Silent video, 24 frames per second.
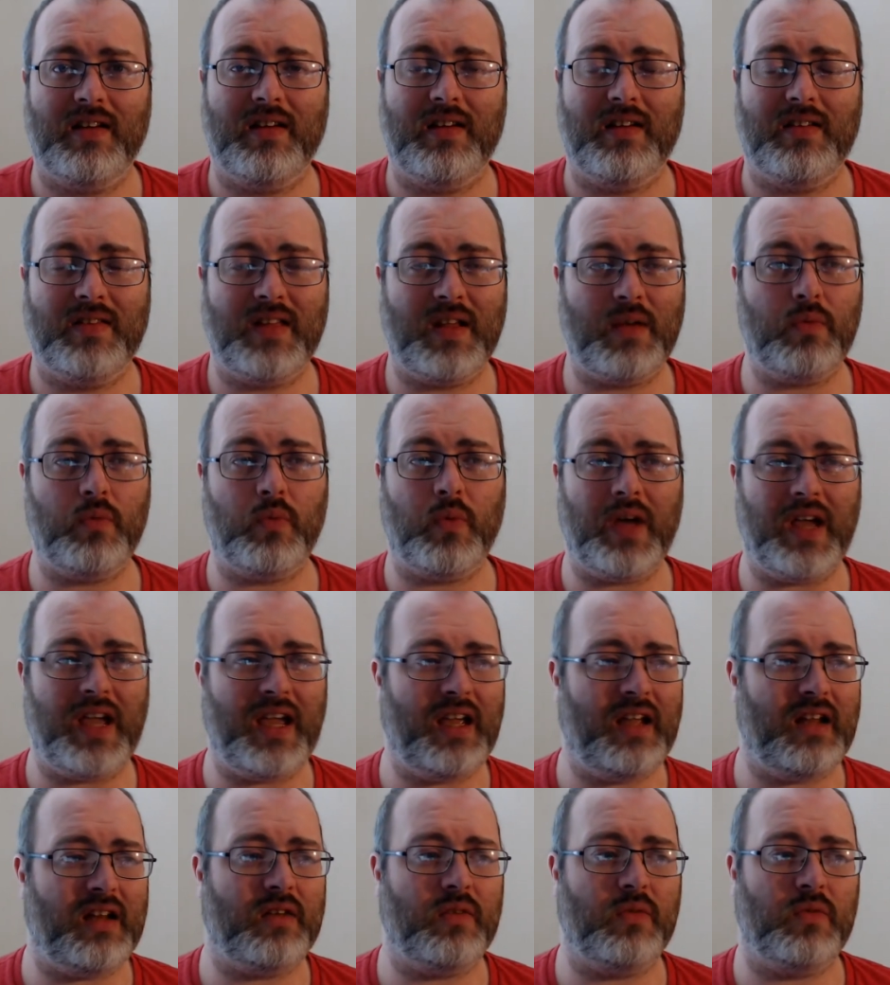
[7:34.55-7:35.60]
then
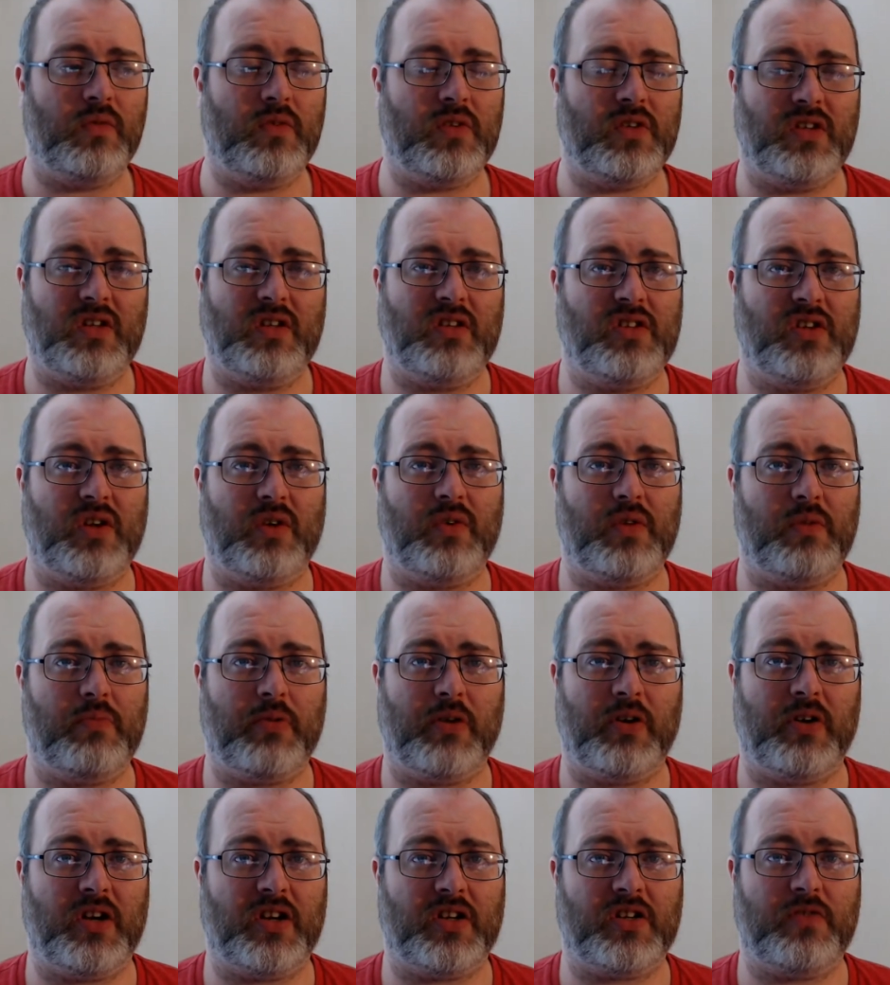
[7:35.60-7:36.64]
wait until the
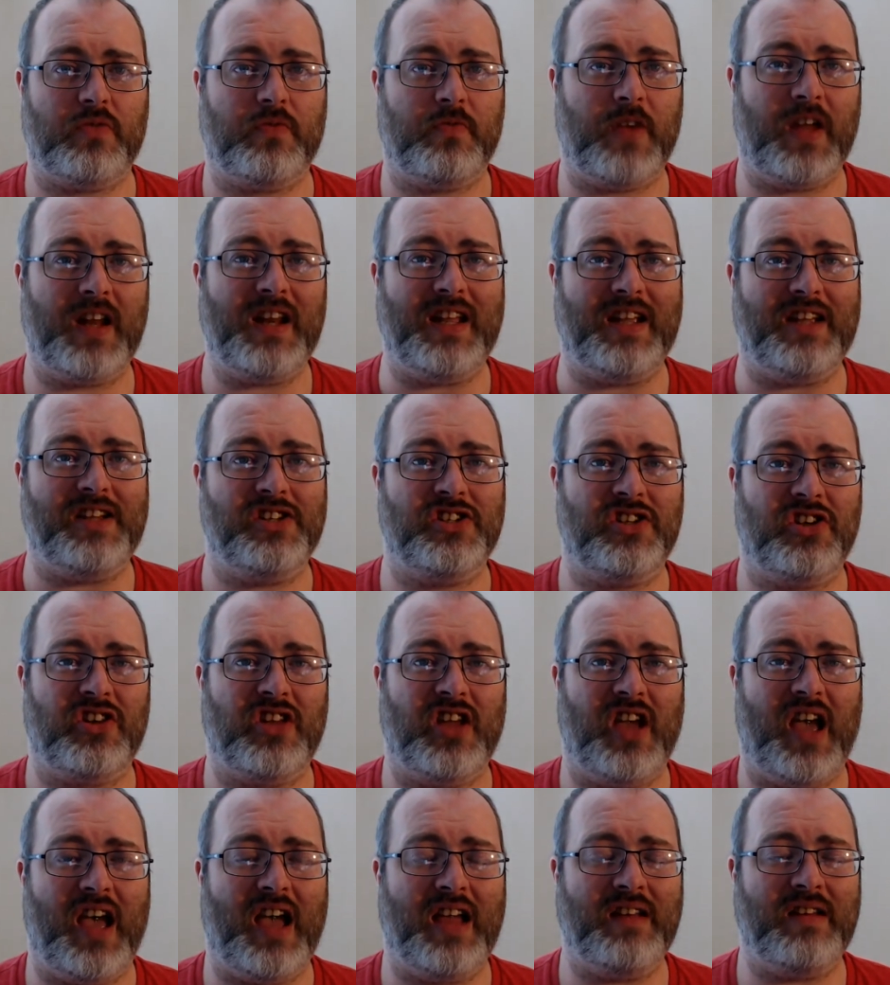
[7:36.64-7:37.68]
product's finished,
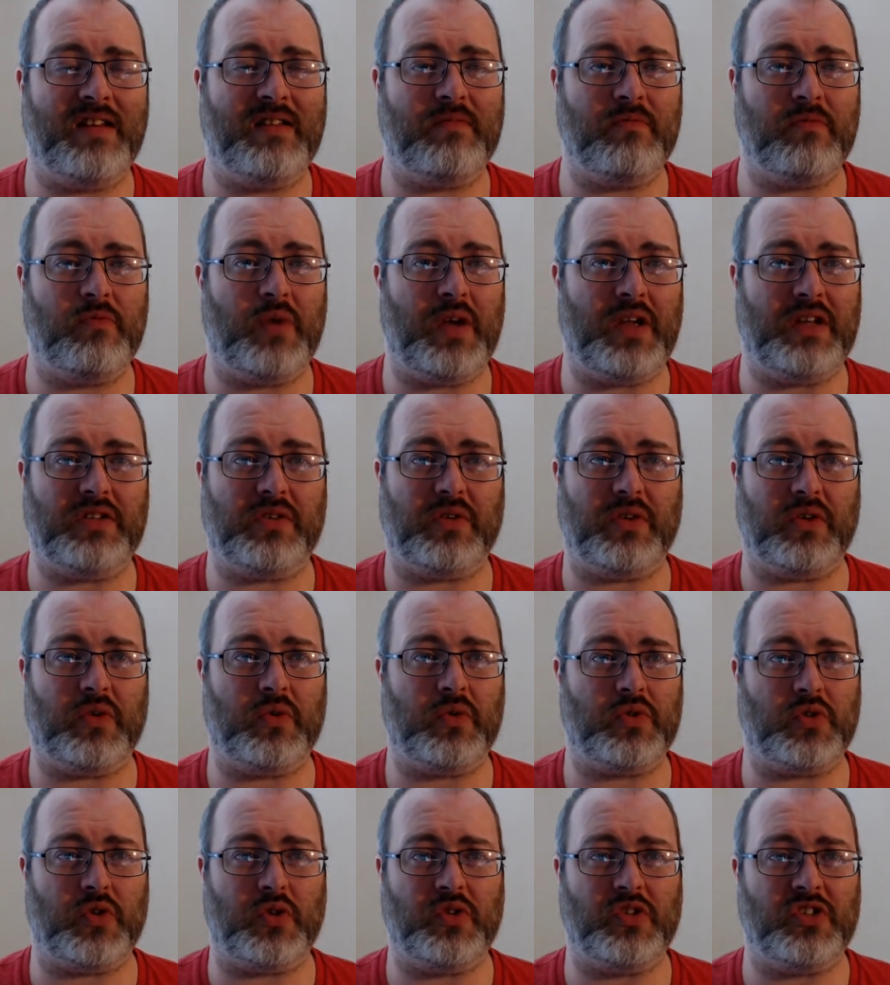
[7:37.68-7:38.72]
and then wait till it
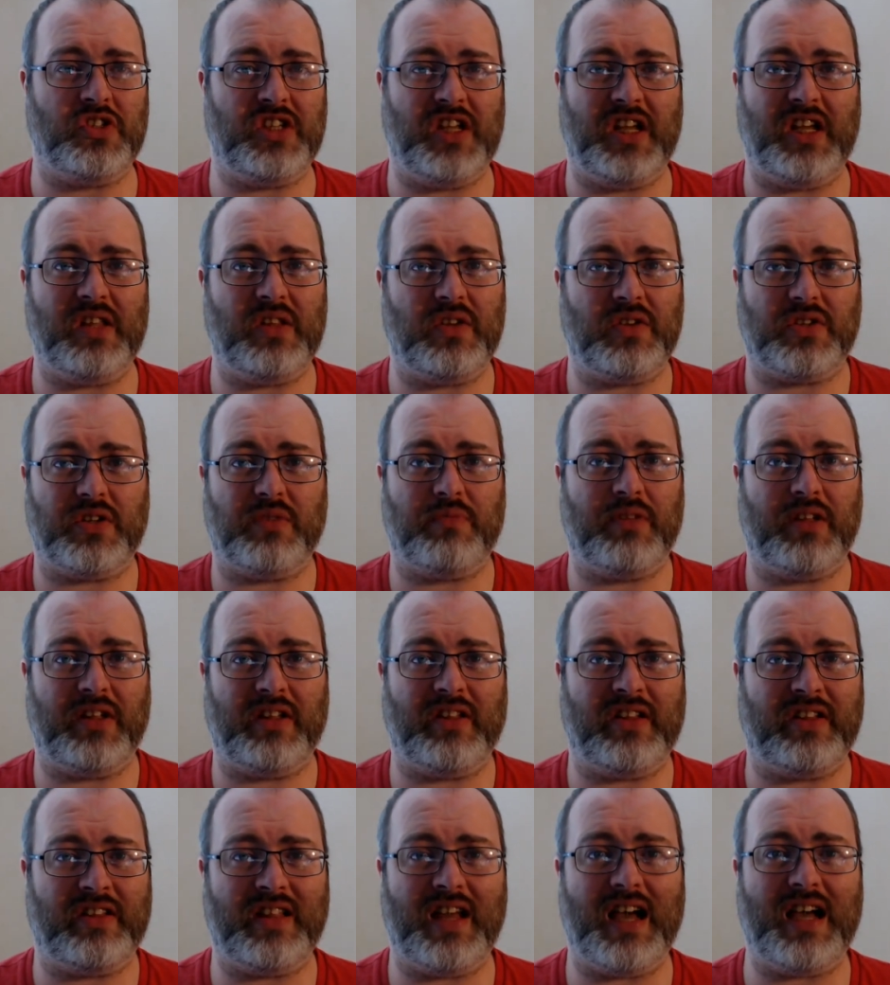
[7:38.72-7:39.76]
goes on sale or something
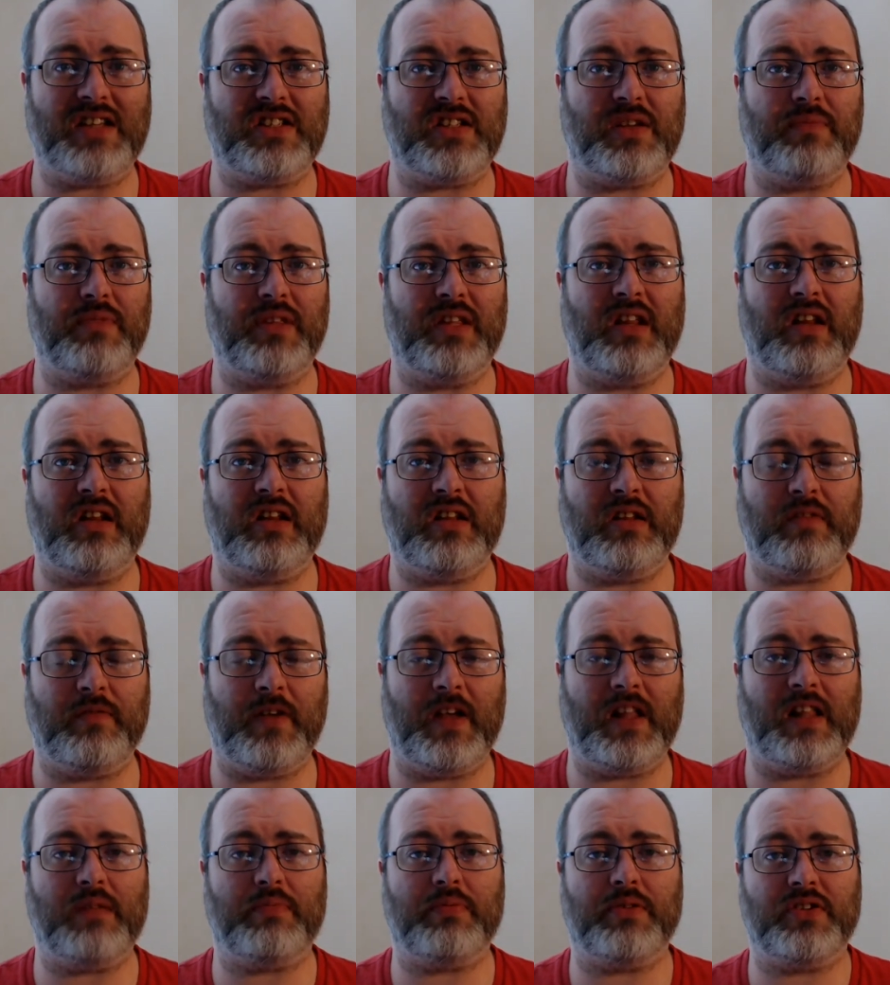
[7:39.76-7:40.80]
like that, something that the
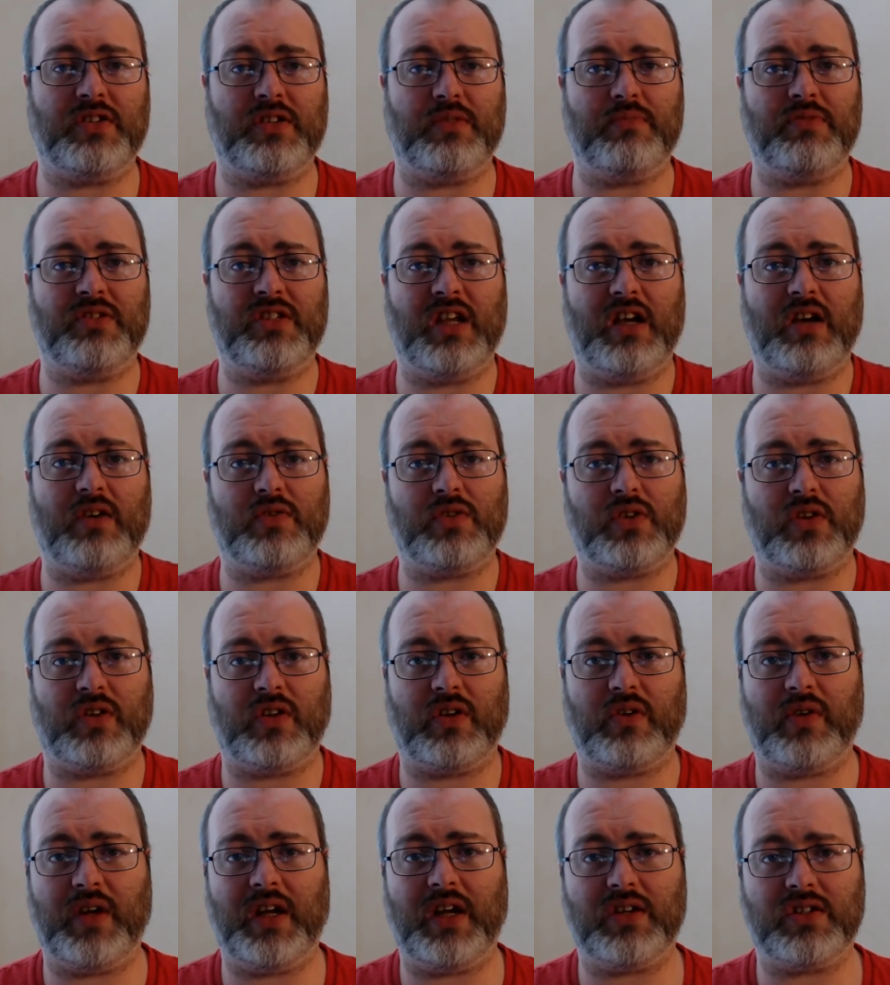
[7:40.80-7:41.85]
developers themselves or the
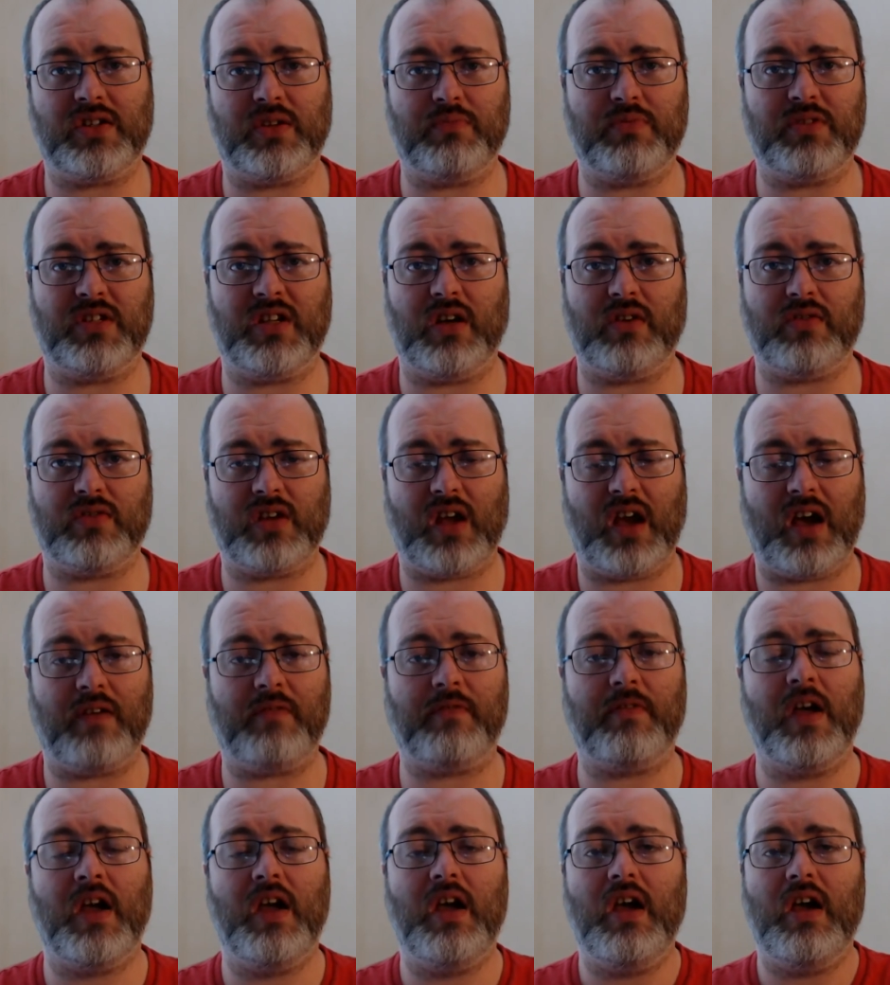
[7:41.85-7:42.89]
creators themselves
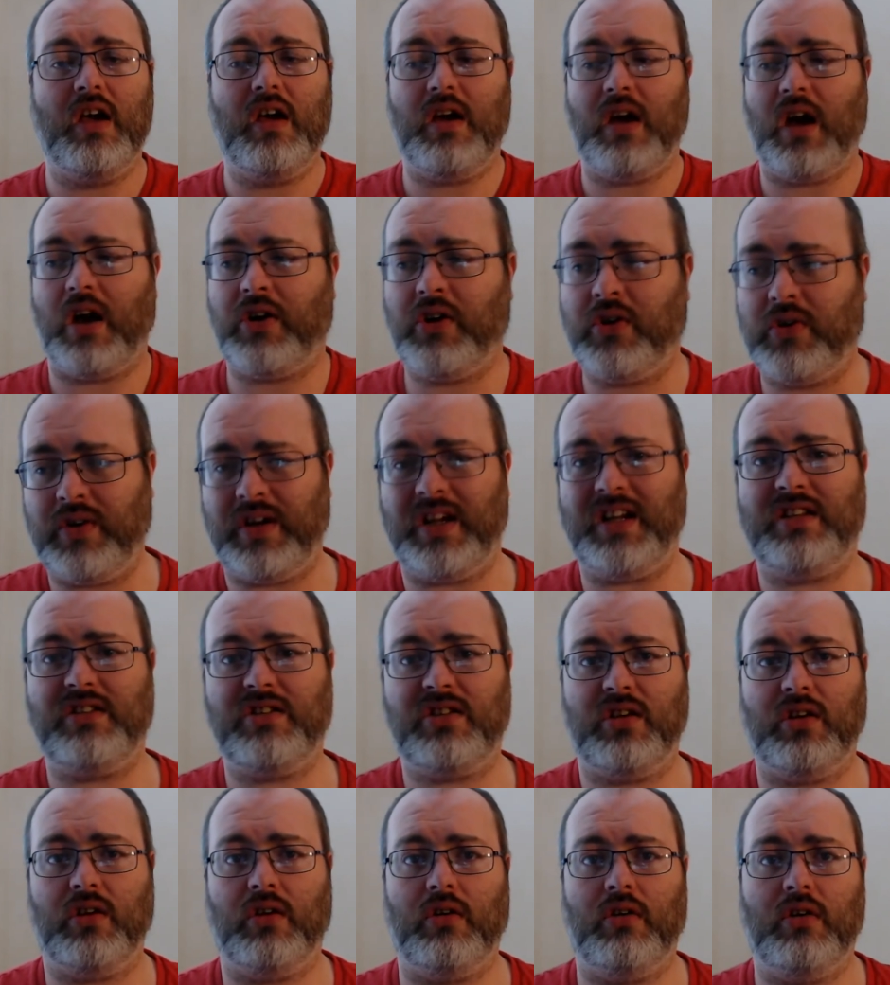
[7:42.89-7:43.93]
have agreed
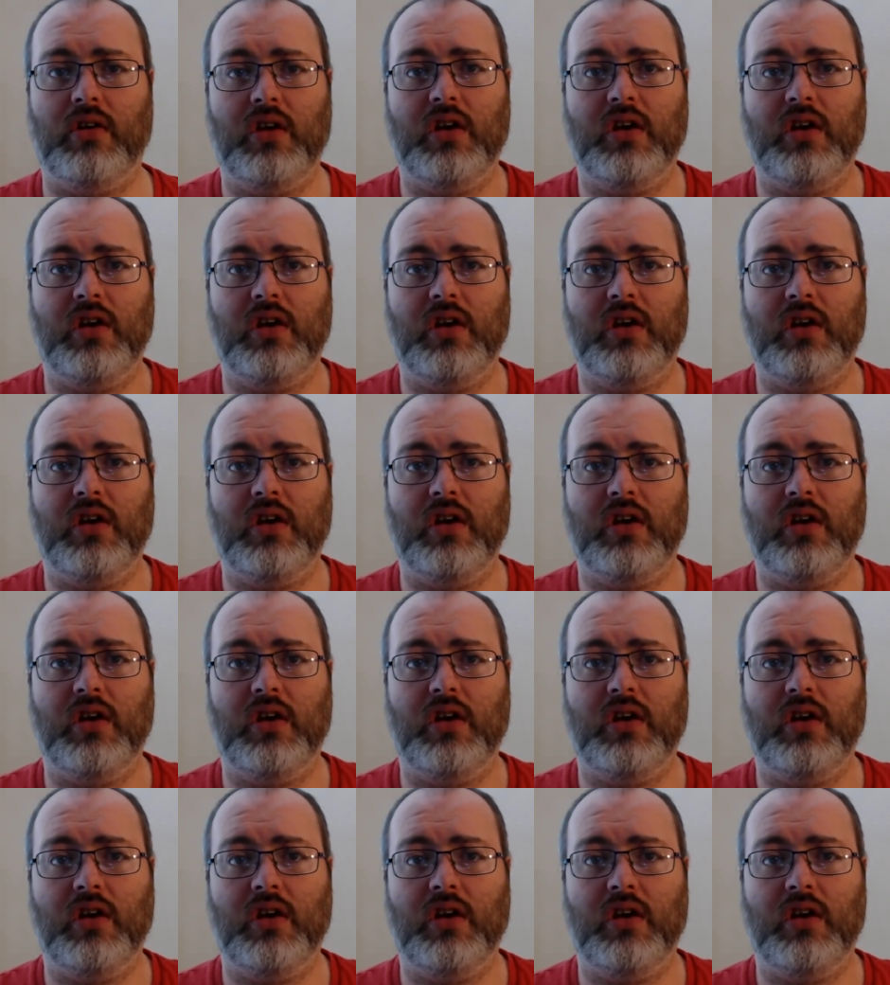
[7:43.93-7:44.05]
to